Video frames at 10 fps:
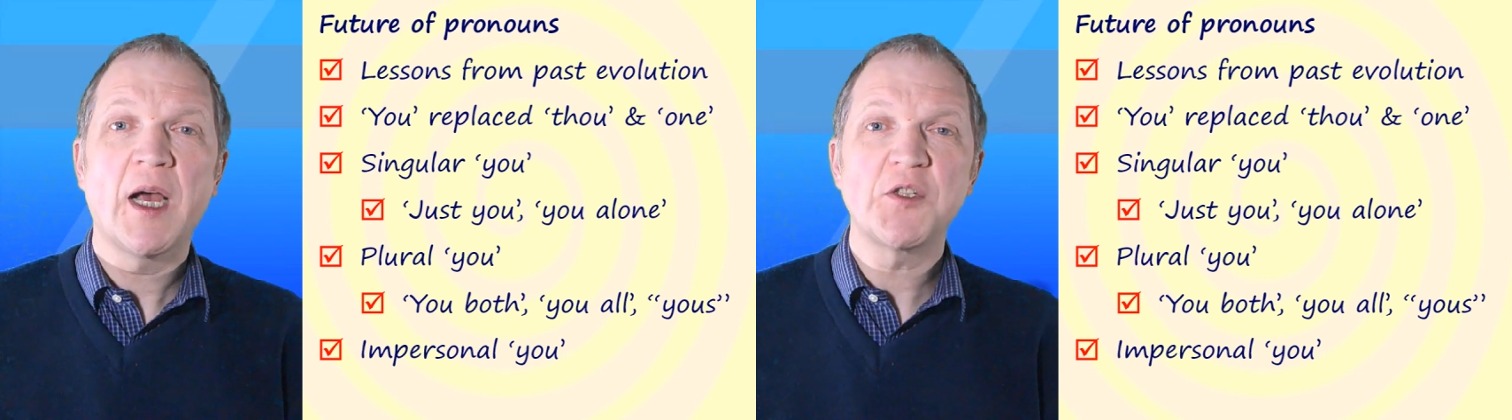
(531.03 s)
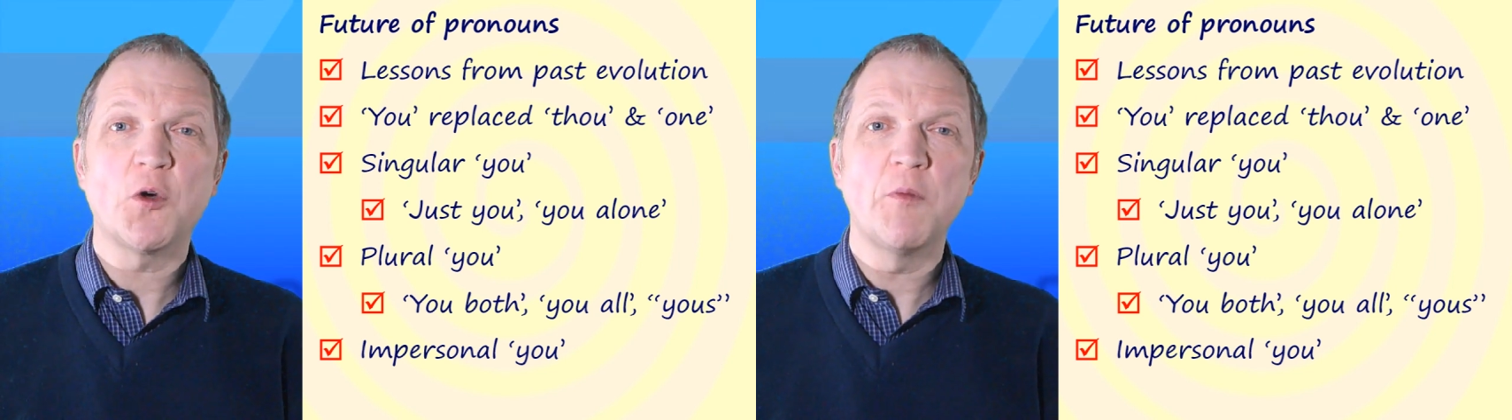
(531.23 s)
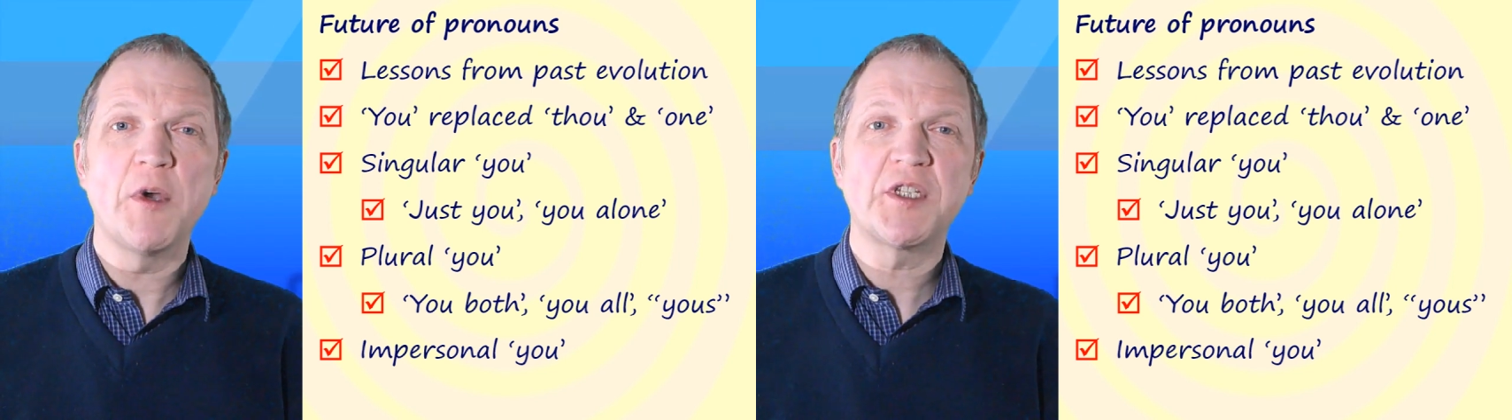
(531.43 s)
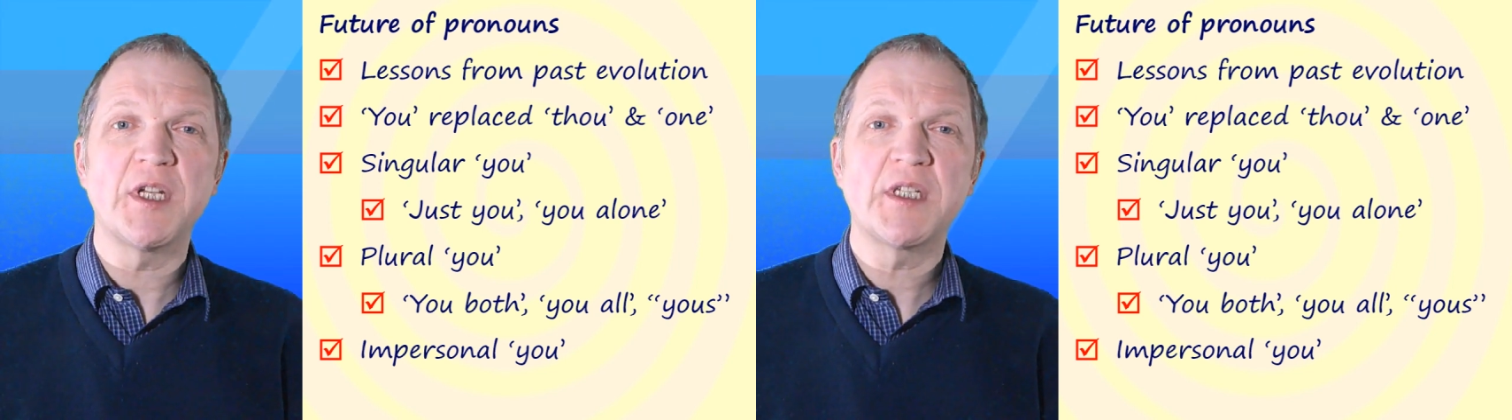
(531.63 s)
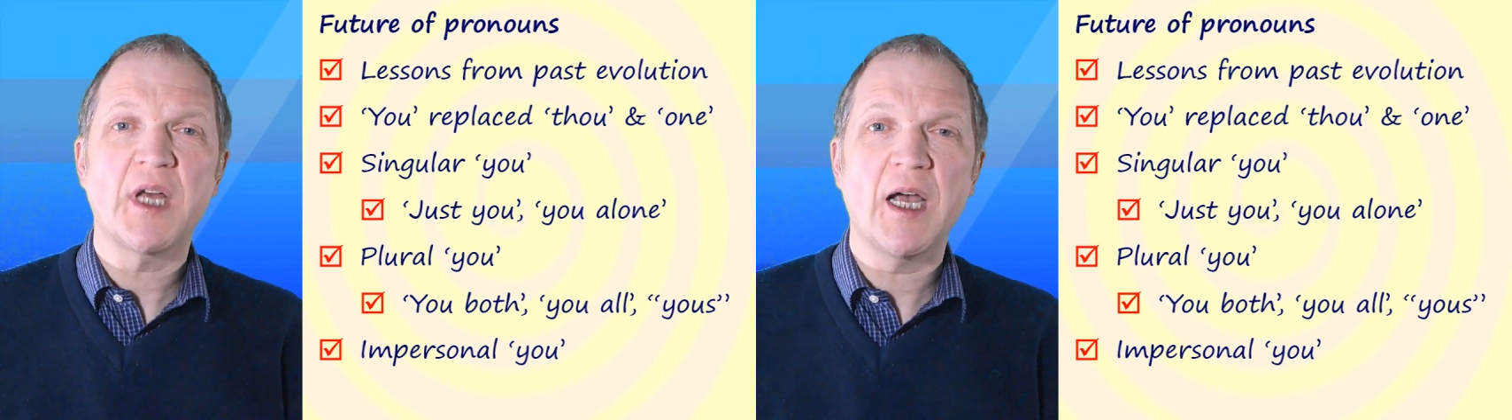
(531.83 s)
has almost
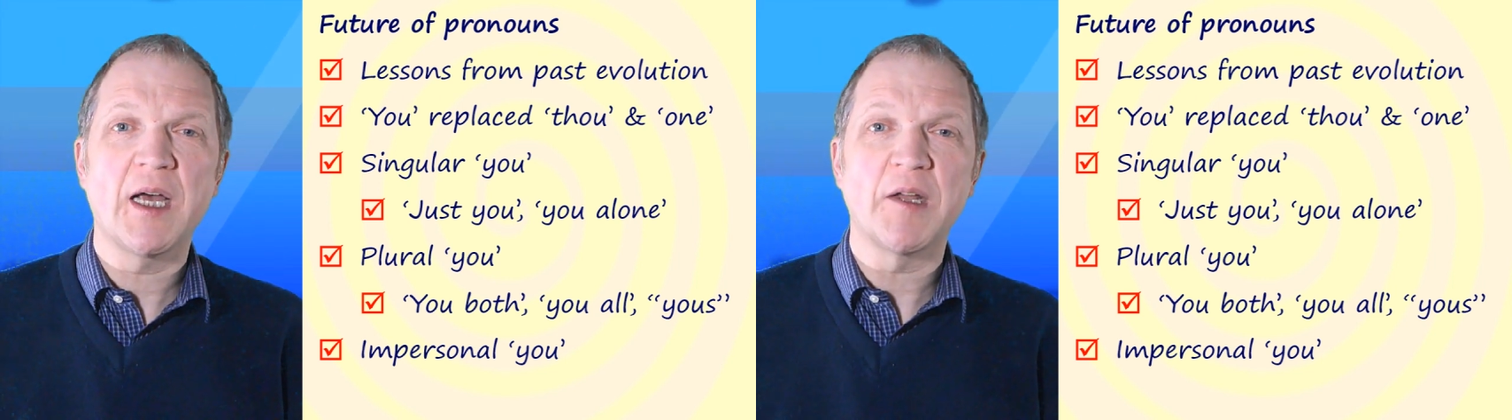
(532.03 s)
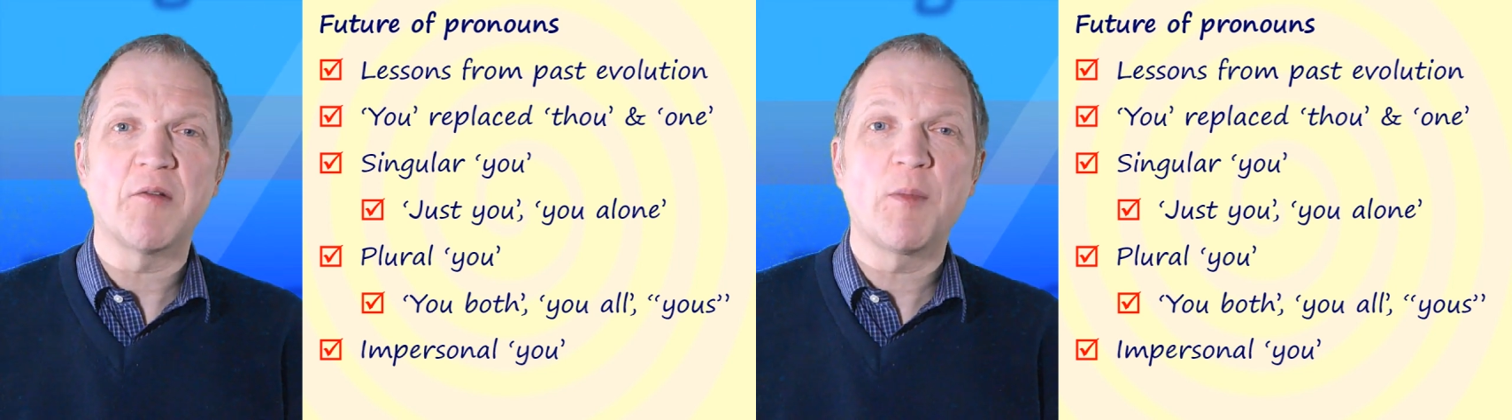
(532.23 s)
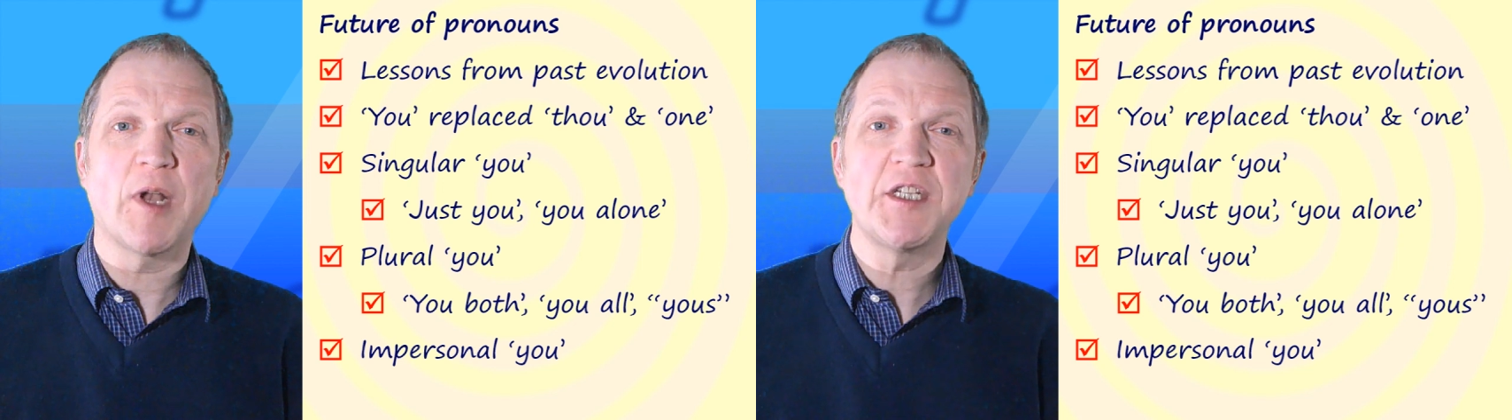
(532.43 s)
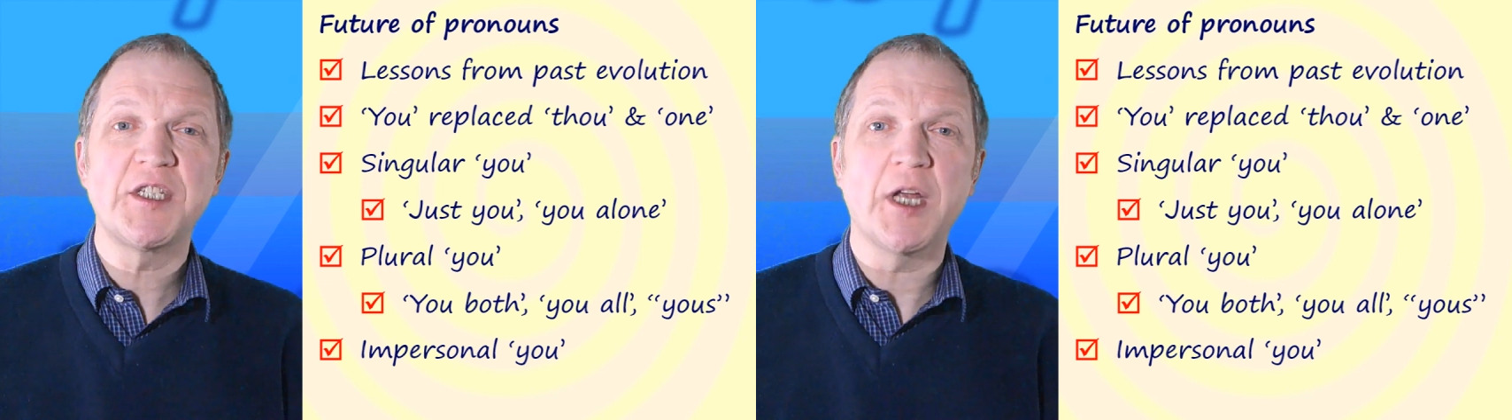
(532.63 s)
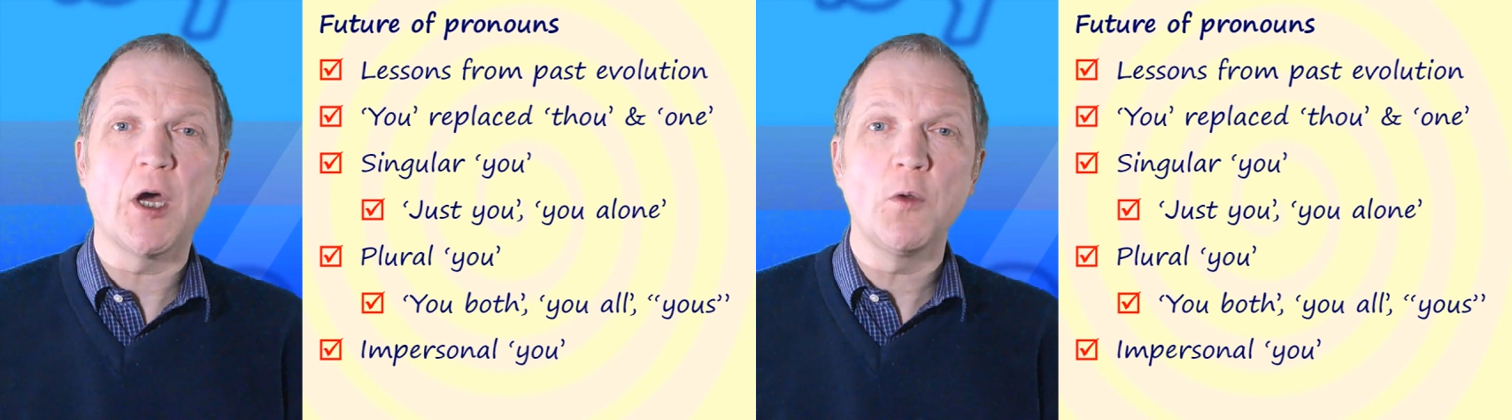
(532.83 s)
entirely replaced
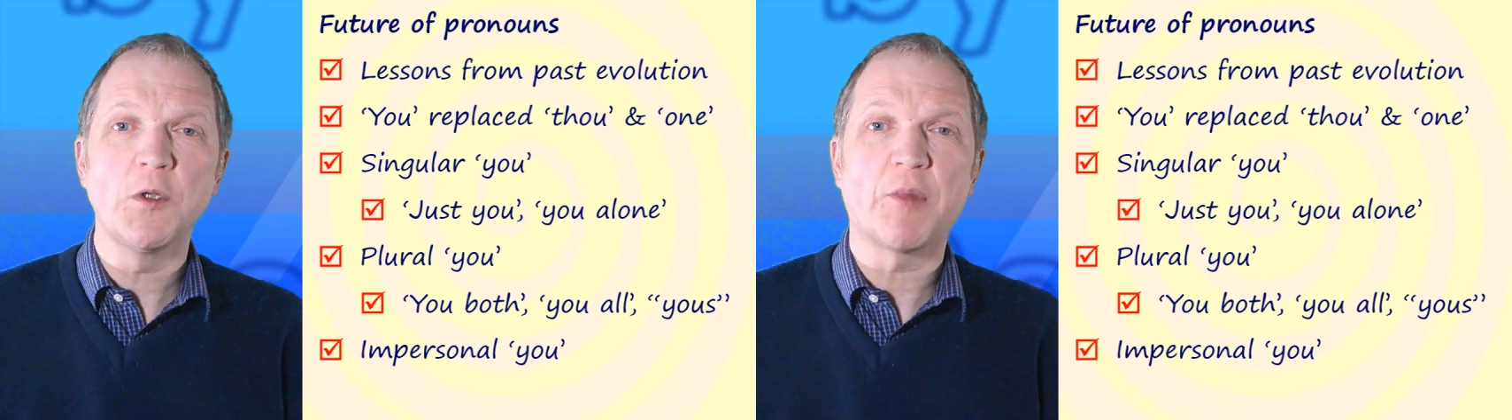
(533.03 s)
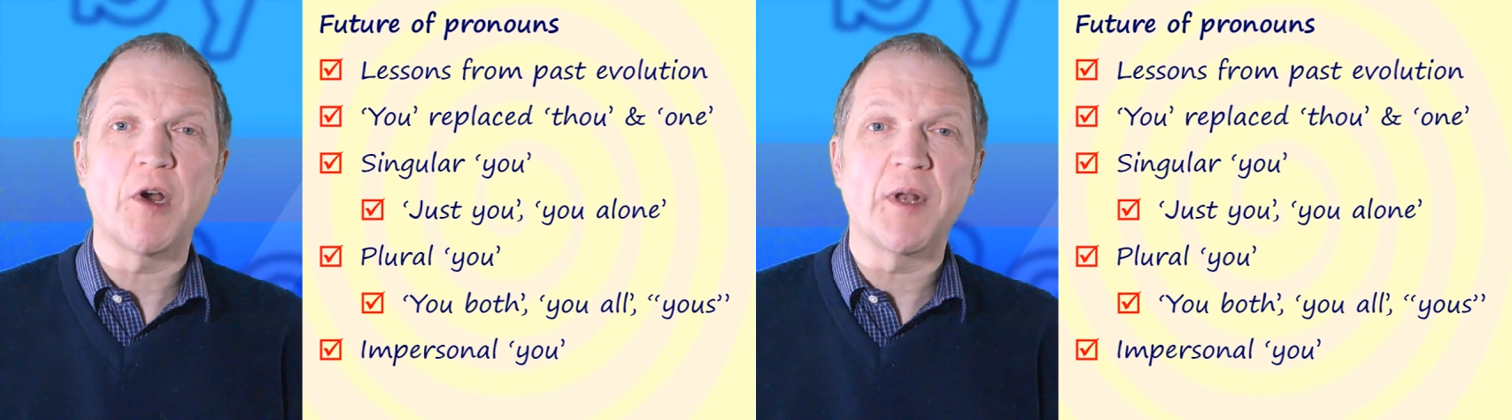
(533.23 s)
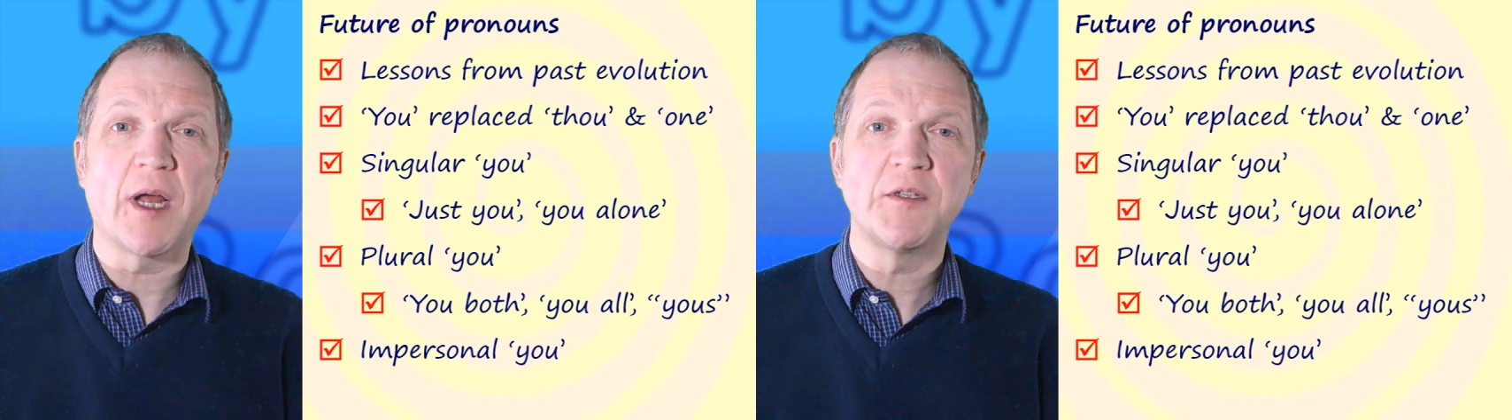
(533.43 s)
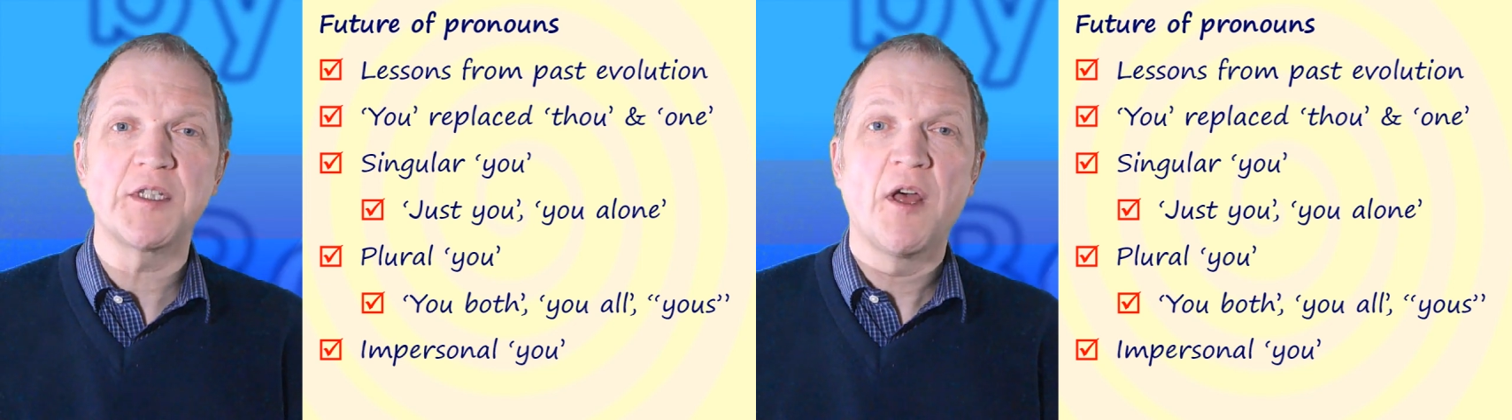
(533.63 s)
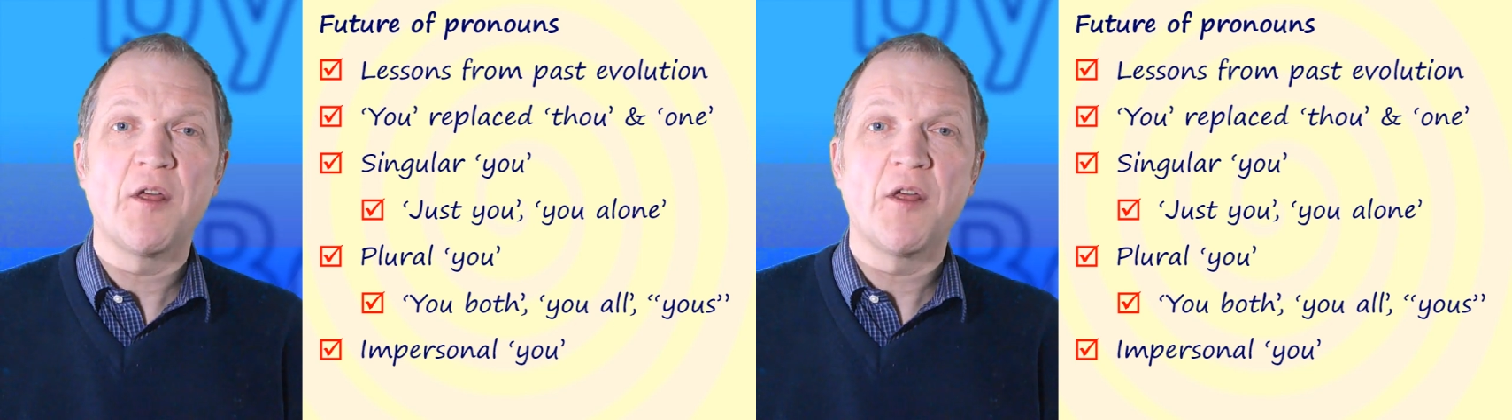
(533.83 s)
the old pronouns